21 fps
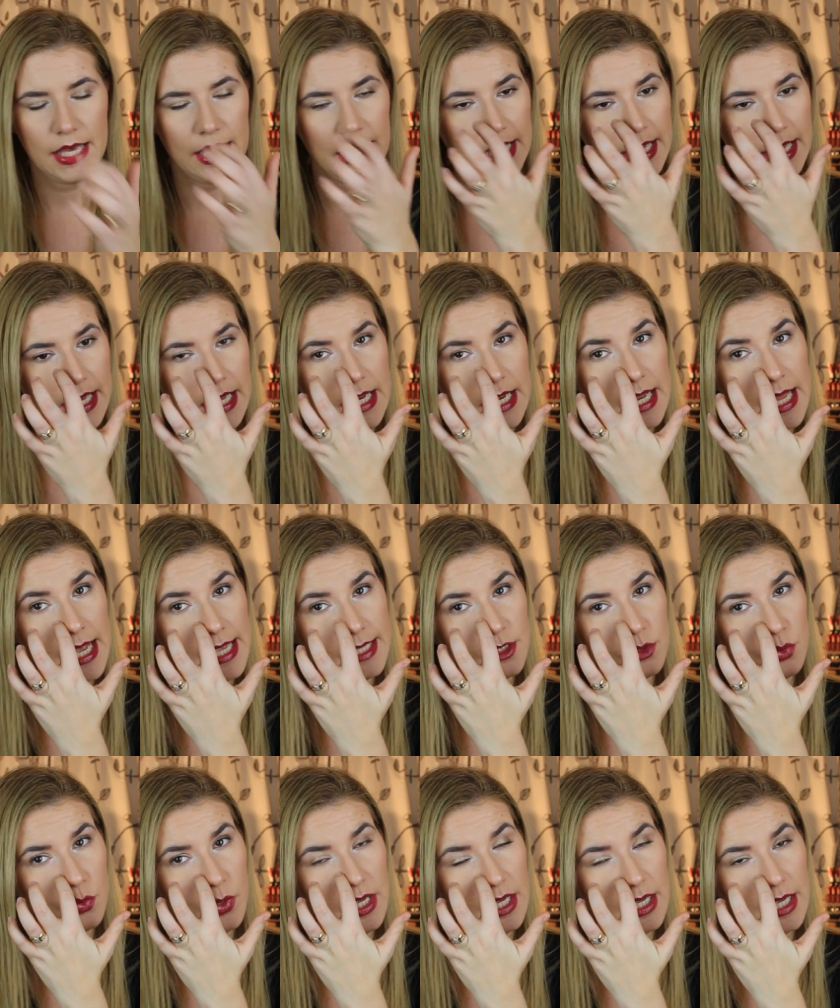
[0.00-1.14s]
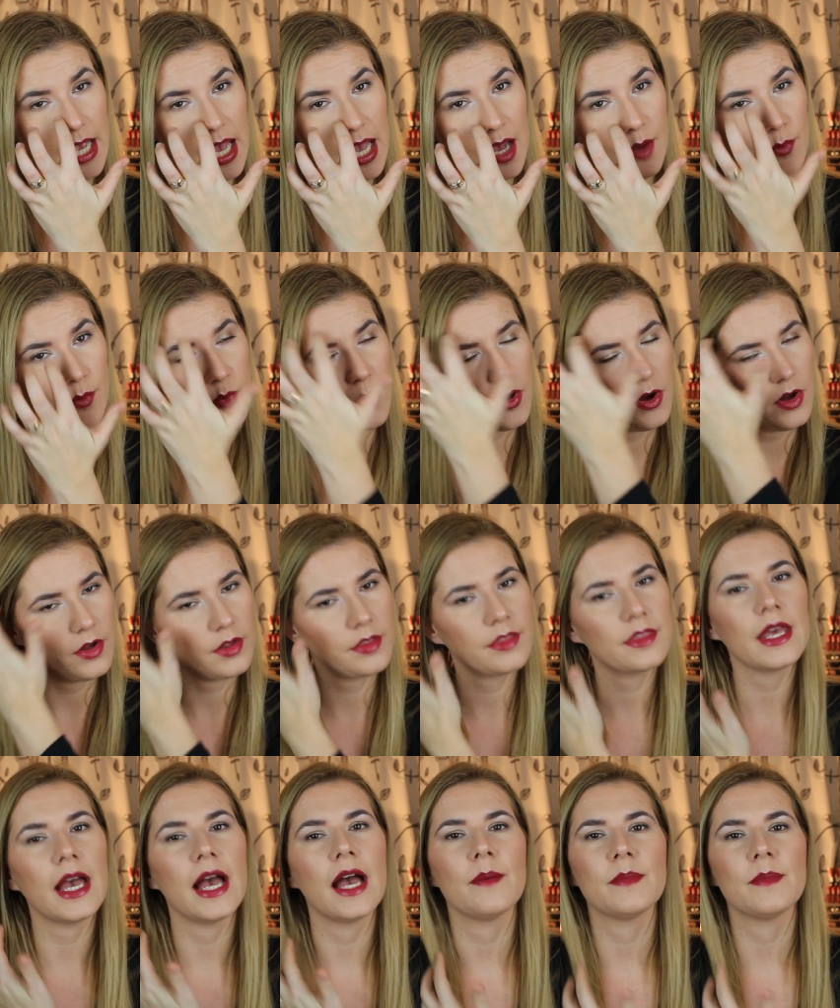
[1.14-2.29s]
uh, Last week I bought
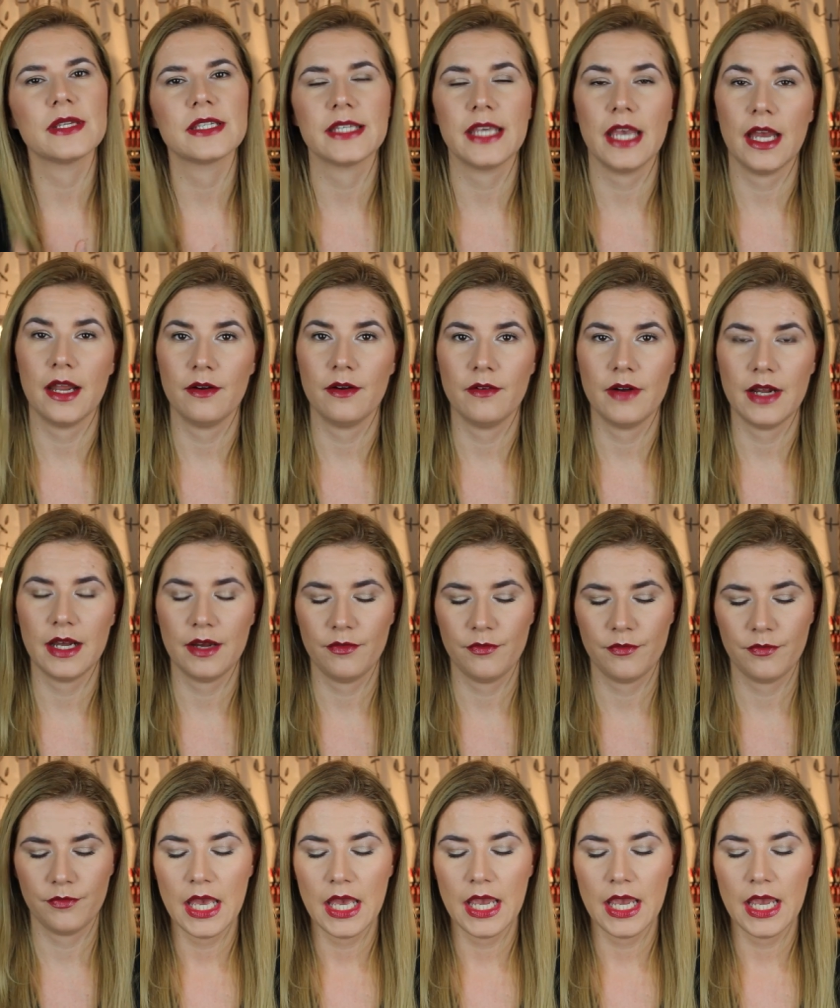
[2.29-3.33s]
a mascara